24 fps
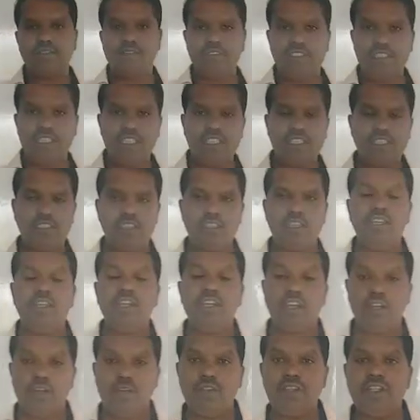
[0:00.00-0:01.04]
yes,
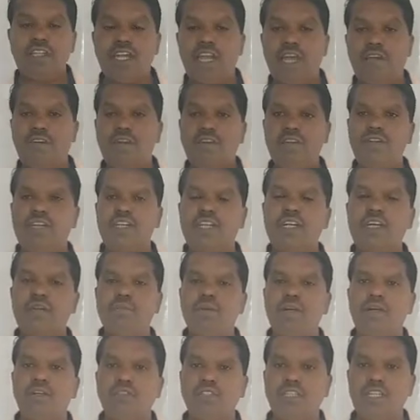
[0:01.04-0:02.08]
when the lava will come
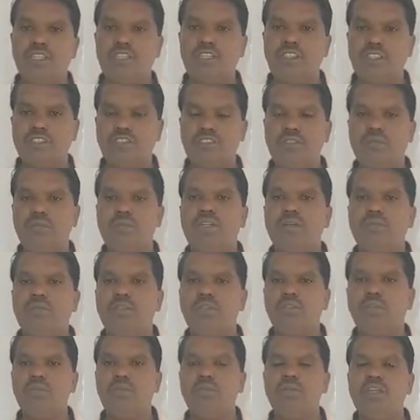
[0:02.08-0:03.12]
outside, it will become
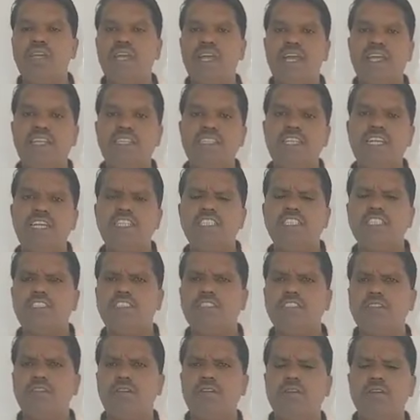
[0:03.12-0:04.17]
the cool, and that
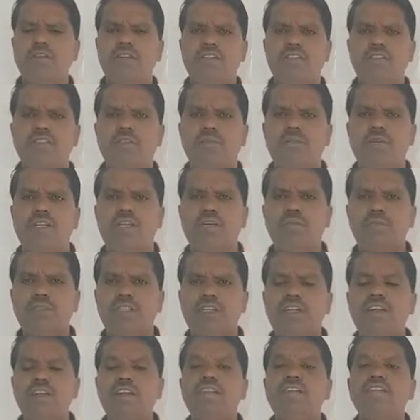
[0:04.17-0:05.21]
it will become
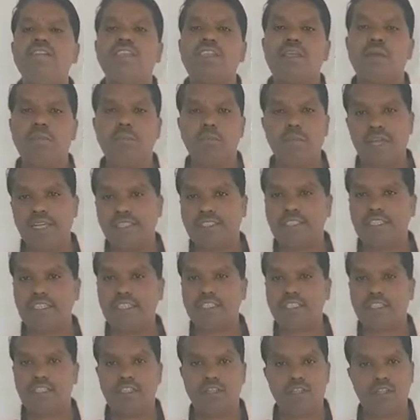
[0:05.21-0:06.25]
the
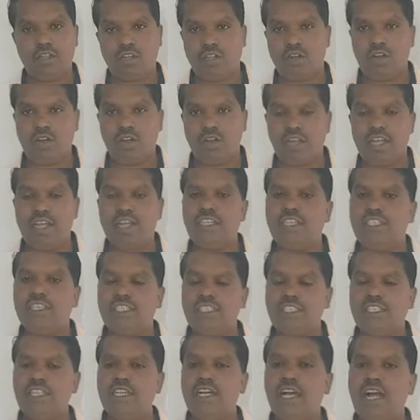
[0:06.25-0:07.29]
basalt rock, and it
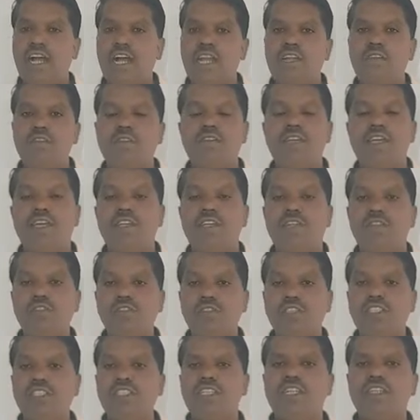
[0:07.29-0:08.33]
is the art we are
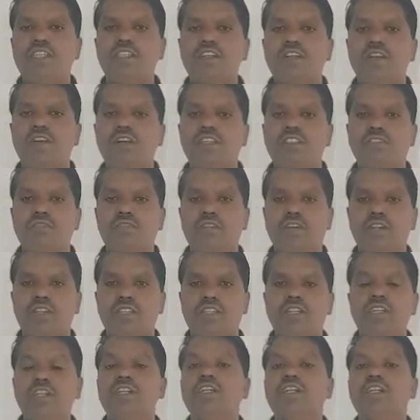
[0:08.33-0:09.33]
using that the rocks for the